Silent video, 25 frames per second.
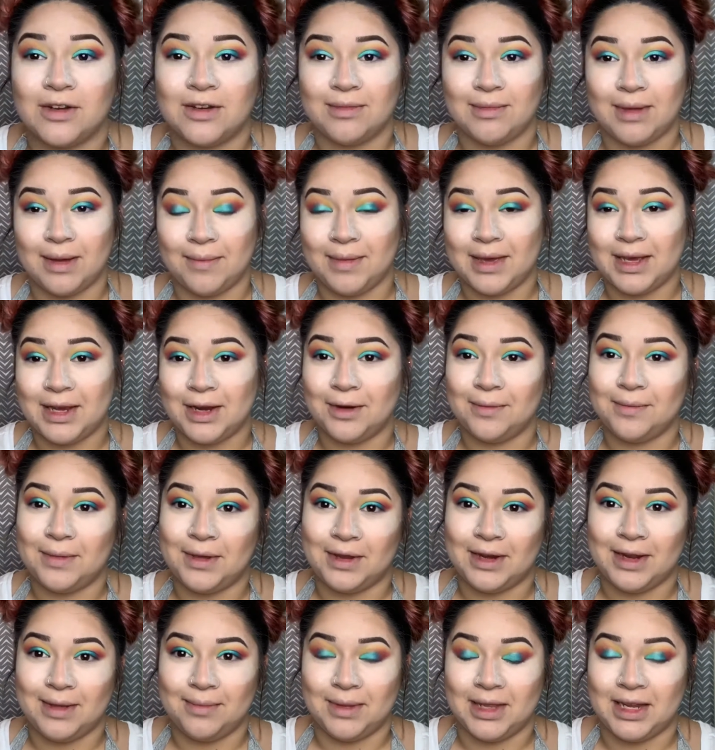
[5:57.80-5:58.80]
my bigger
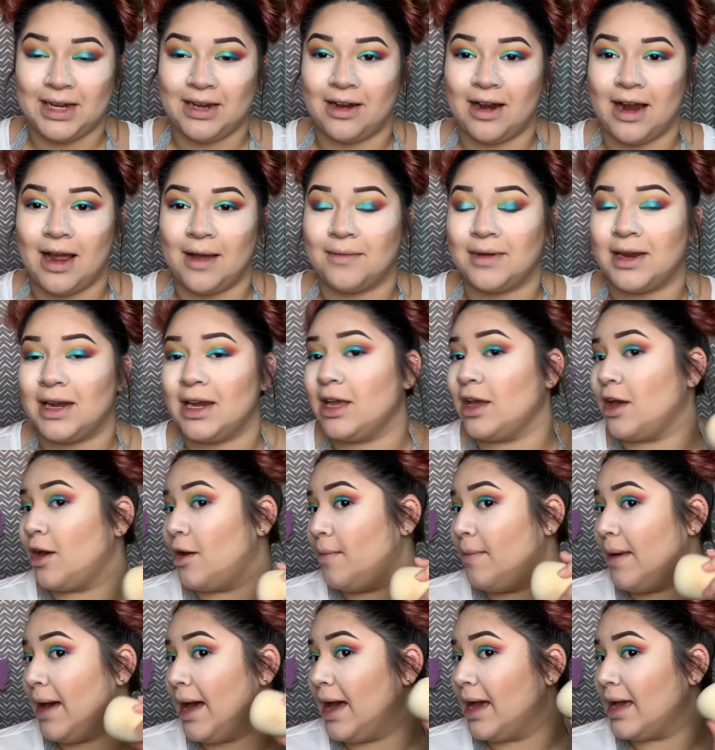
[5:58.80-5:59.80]
beauty blender, I'm gonna
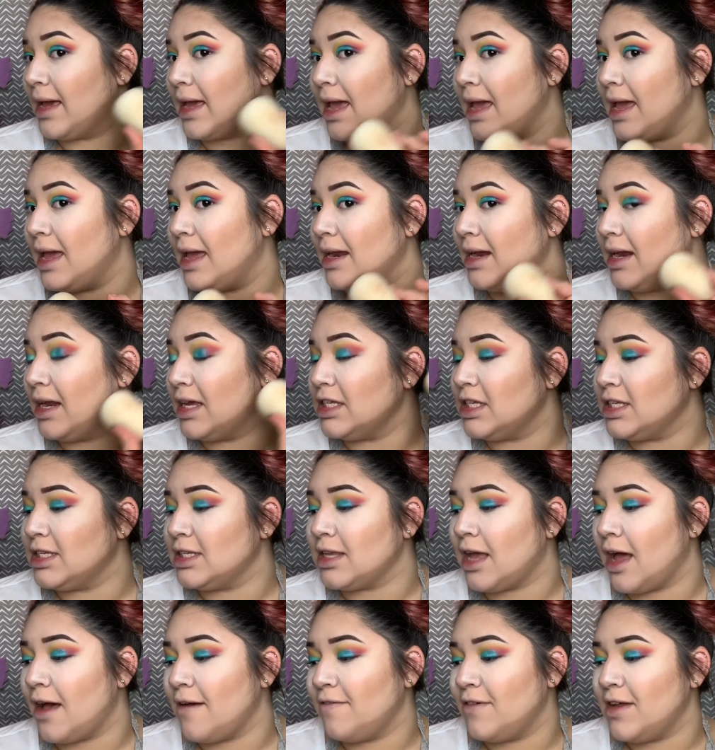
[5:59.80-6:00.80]
go back and
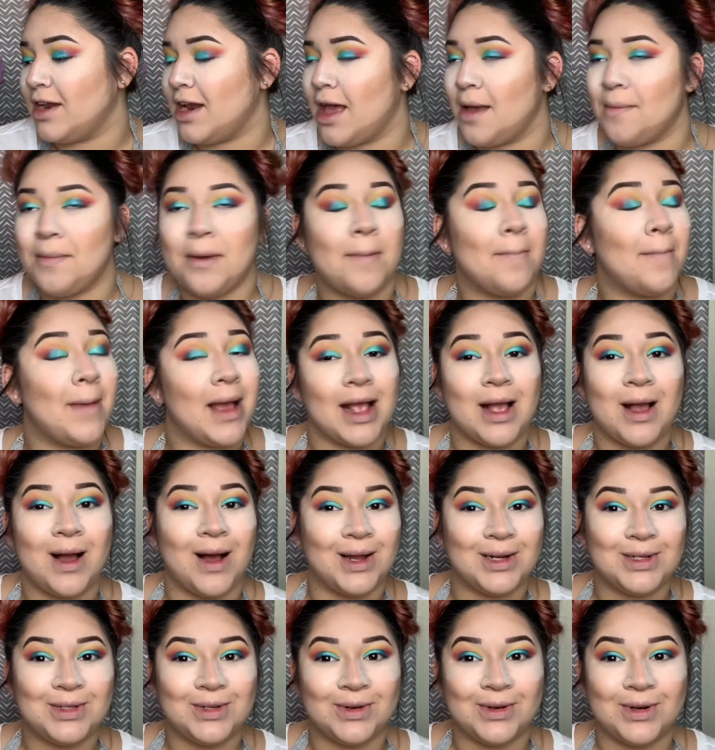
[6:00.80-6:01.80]
soften up my
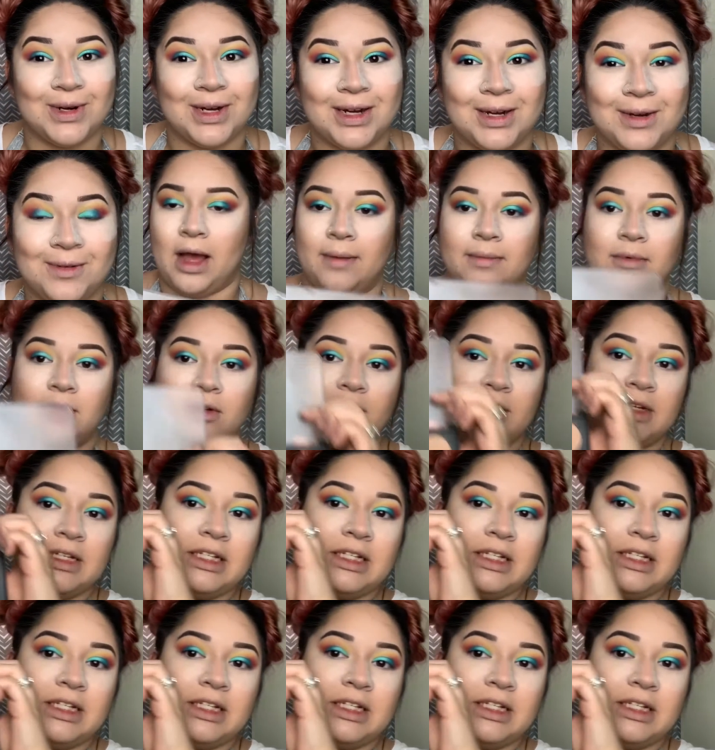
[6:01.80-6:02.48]
contour. I'm going